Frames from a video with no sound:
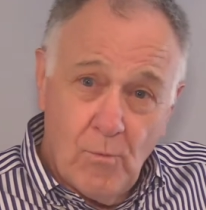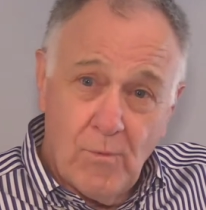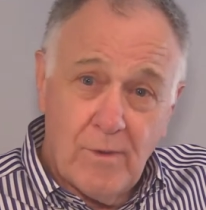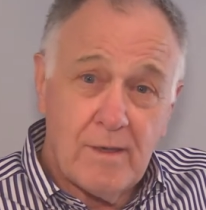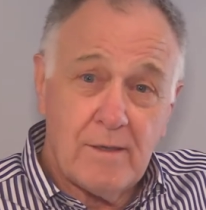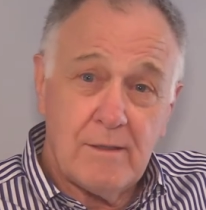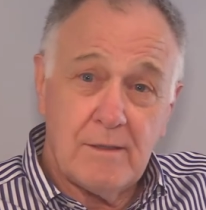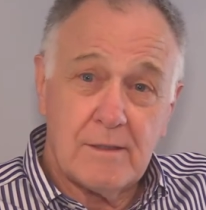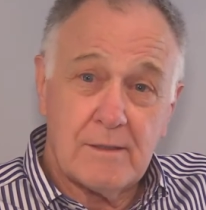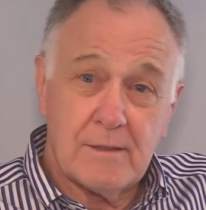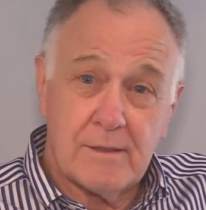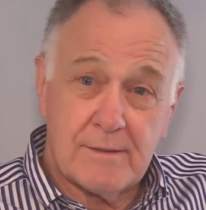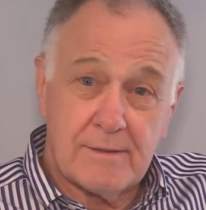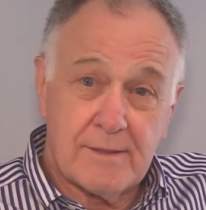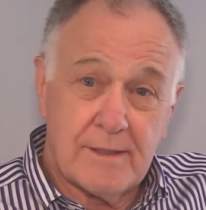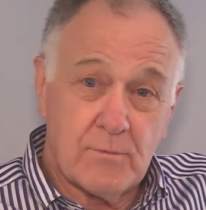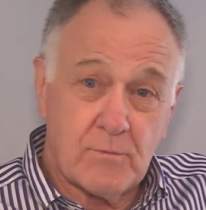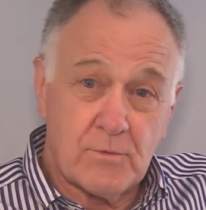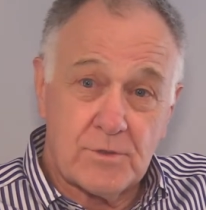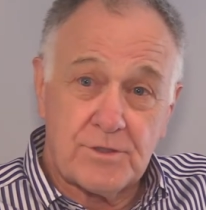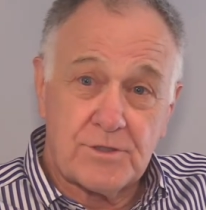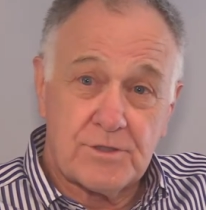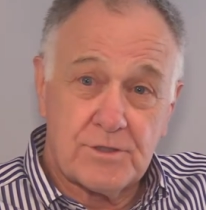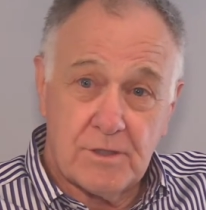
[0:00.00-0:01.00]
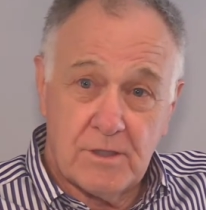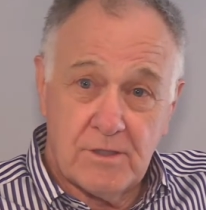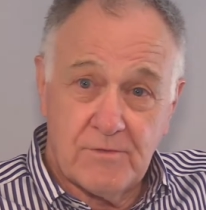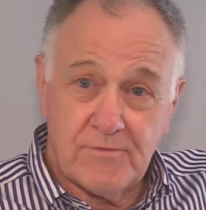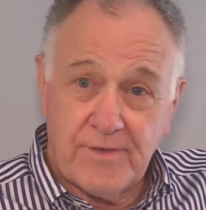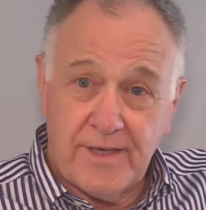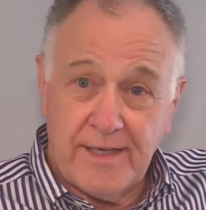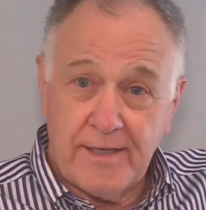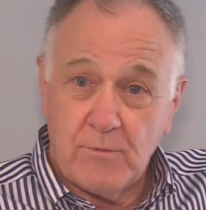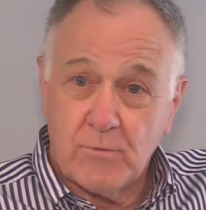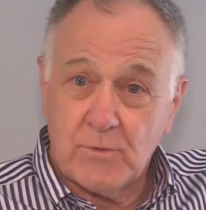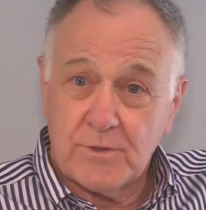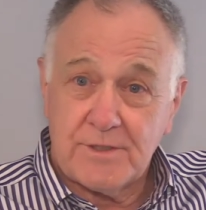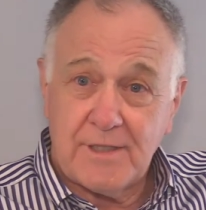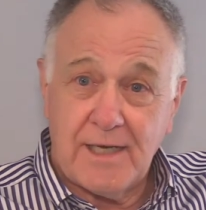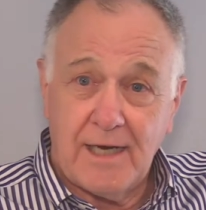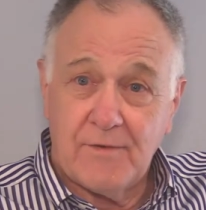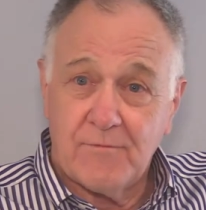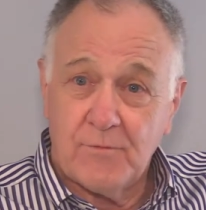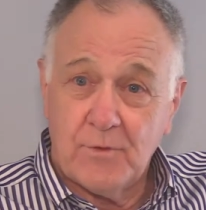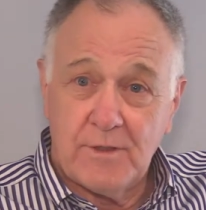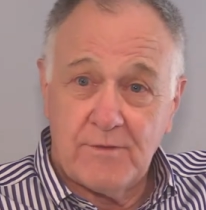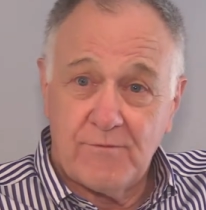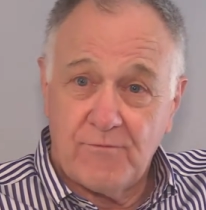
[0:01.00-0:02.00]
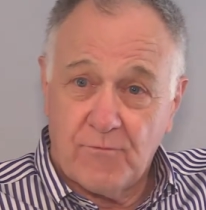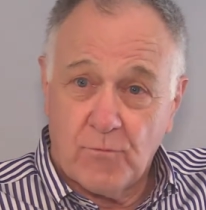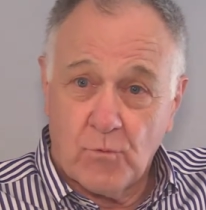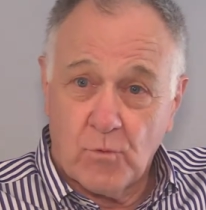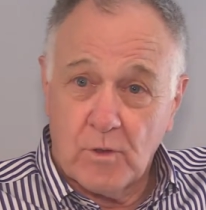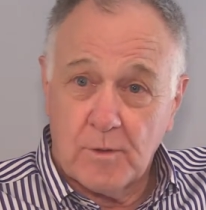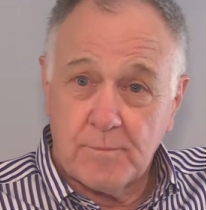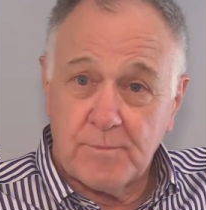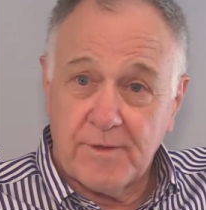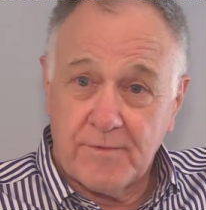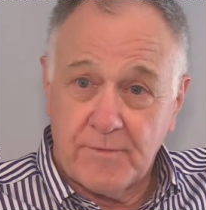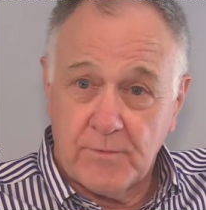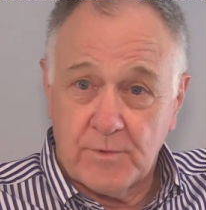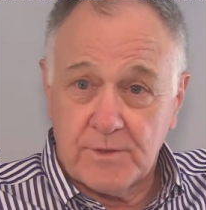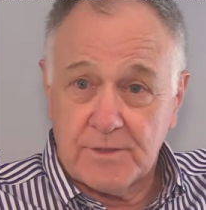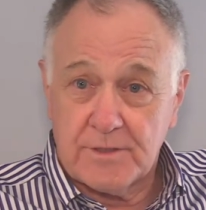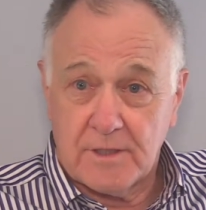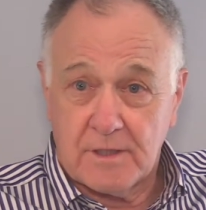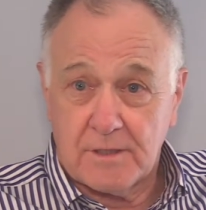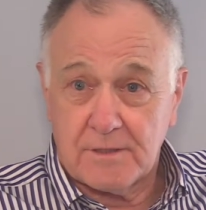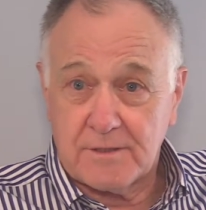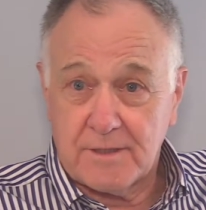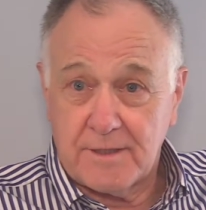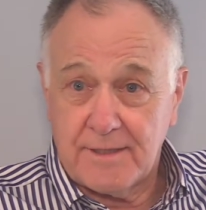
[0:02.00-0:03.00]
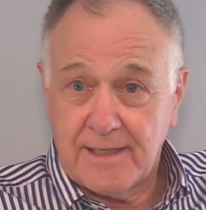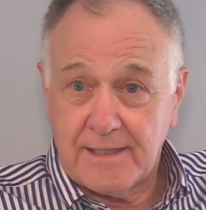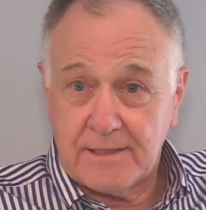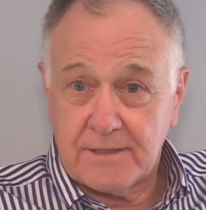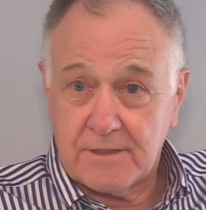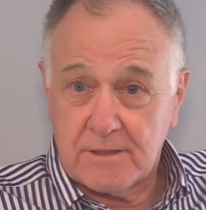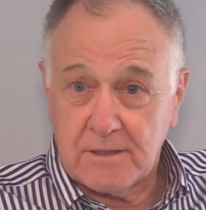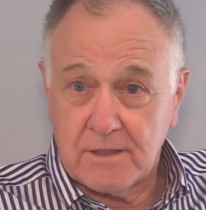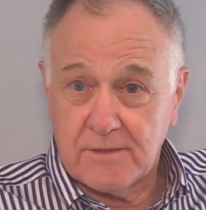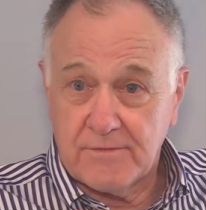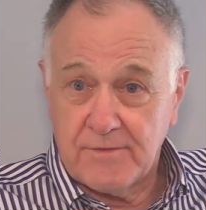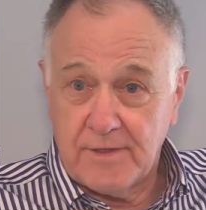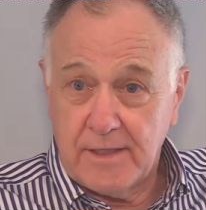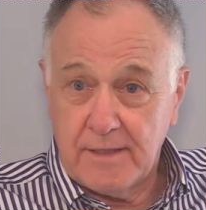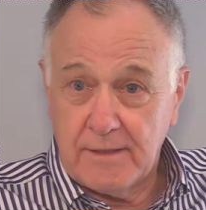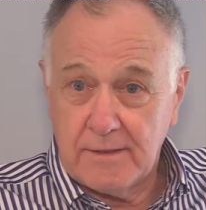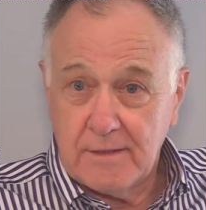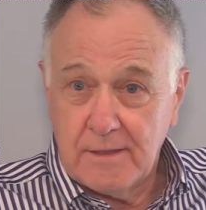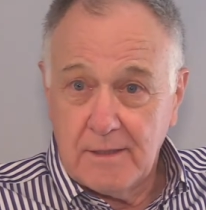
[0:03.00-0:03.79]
one that was surveyed was ever informed of the results of that survey.